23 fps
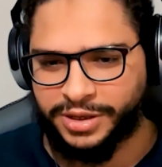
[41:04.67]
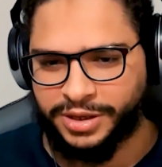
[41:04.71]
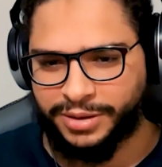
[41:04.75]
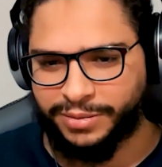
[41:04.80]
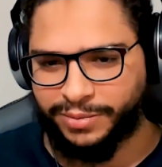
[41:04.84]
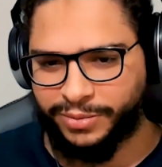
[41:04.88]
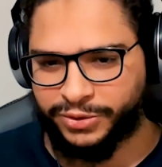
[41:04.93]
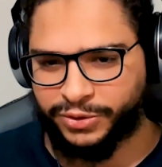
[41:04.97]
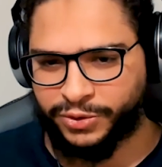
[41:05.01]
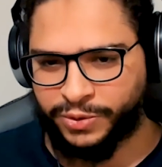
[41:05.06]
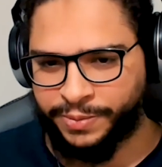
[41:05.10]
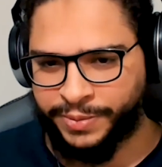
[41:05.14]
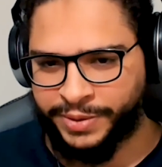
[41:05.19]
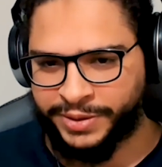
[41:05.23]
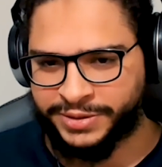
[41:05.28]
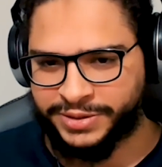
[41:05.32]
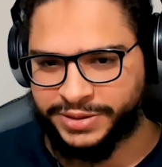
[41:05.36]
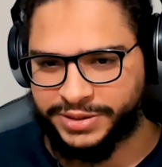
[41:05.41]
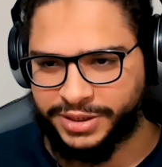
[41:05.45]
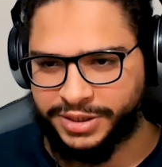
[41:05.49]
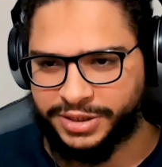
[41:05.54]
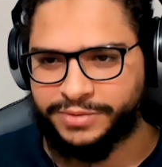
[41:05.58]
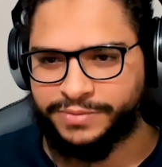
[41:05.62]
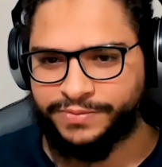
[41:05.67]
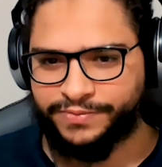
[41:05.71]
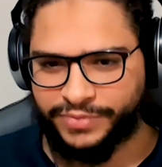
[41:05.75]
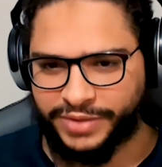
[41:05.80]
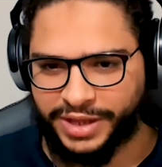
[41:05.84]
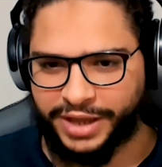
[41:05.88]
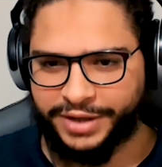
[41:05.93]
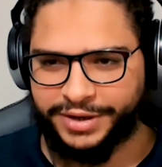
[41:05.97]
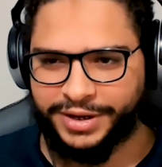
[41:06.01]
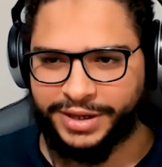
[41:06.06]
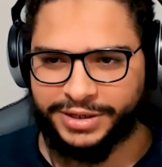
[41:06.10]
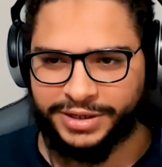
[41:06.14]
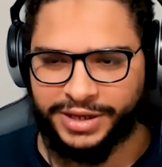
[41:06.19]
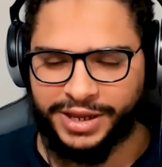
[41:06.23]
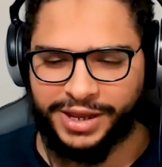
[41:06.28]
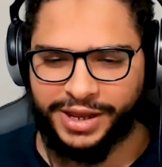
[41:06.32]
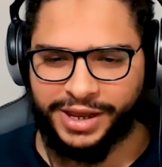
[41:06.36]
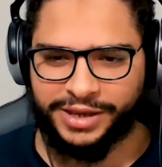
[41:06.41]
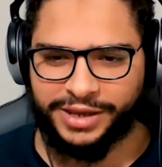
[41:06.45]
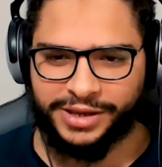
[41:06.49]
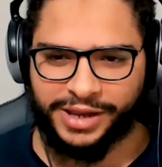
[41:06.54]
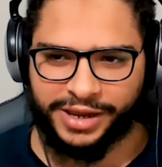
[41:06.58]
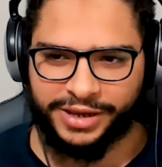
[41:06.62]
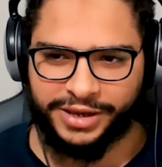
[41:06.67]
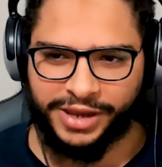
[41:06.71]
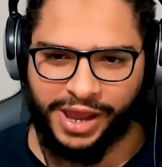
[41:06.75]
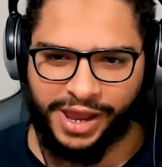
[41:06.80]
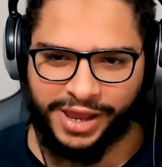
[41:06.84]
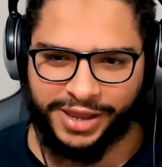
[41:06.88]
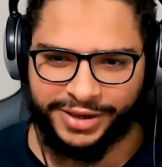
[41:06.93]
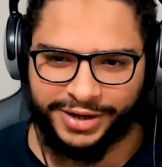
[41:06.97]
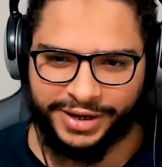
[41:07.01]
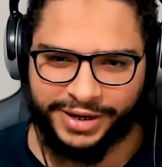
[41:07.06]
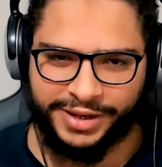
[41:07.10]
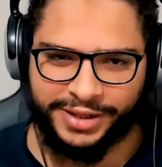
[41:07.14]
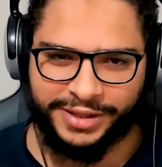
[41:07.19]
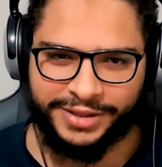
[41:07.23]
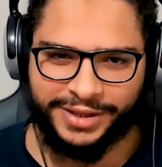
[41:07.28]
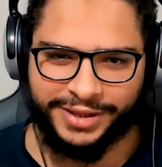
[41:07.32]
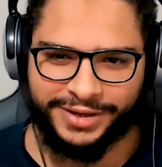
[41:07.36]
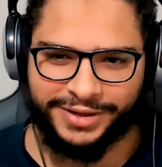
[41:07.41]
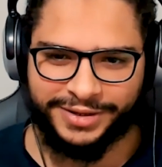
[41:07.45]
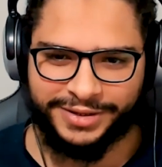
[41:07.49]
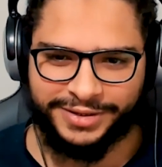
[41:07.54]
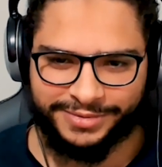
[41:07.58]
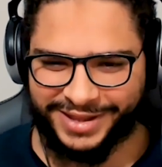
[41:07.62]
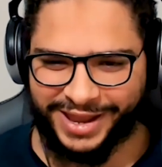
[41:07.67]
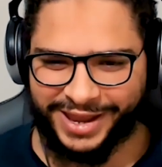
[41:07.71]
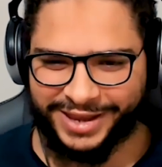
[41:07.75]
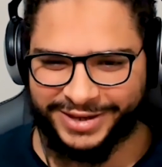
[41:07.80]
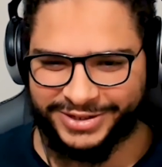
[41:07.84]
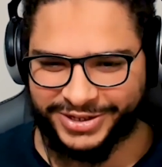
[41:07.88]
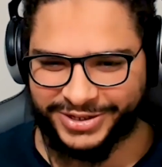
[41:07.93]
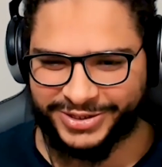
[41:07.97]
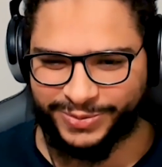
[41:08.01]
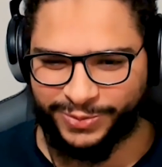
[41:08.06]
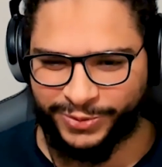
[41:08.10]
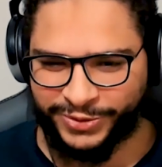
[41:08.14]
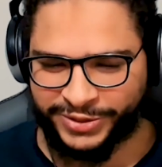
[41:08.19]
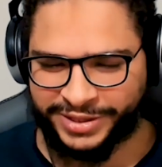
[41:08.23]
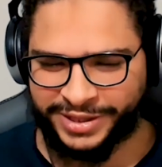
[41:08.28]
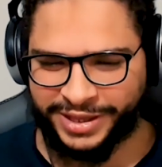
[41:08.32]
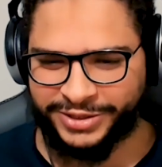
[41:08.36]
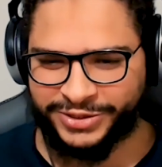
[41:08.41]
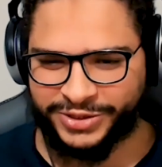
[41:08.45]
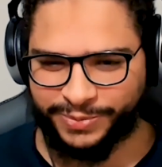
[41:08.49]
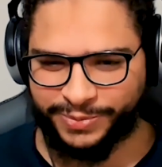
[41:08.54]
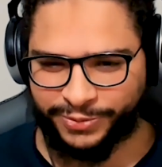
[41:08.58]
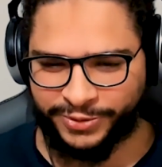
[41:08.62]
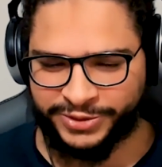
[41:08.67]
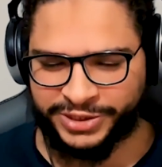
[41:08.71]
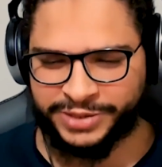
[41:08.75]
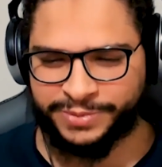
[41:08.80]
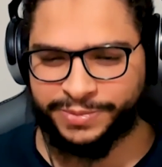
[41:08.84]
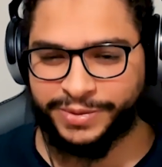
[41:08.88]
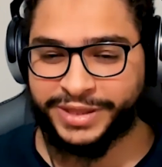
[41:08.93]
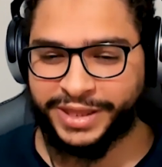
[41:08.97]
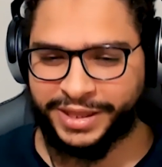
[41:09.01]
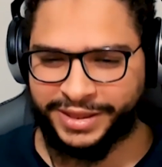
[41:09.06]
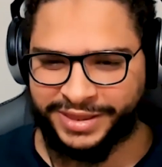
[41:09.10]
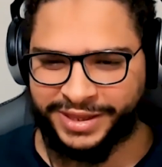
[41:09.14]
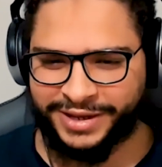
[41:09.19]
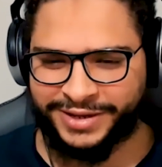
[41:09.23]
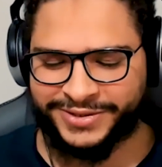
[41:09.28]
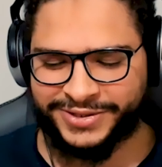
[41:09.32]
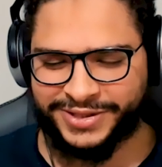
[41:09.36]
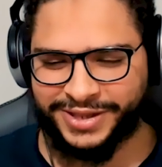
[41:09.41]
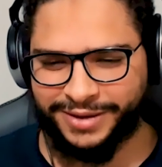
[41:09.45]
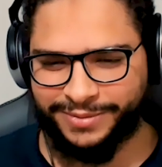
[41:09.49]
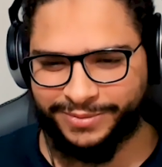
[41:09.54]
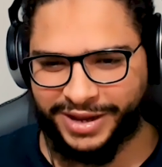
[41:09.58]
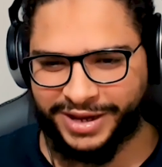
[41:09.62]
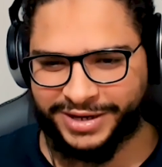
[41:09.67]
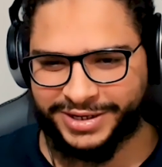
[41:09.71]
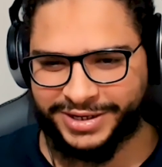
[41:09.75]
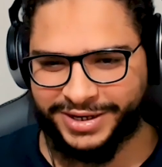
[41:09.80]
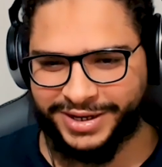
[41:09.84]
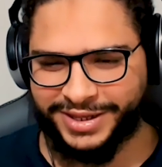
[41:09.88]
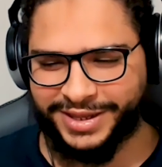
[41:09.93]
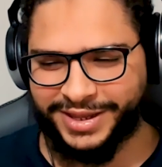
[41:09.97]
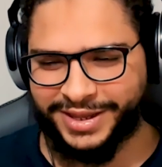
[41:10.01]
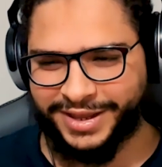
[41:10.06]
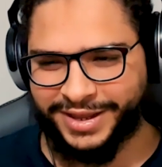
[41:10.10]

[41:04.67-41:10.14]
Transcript: put comments there. And I read it and I just put it into the process, but it takes time actually,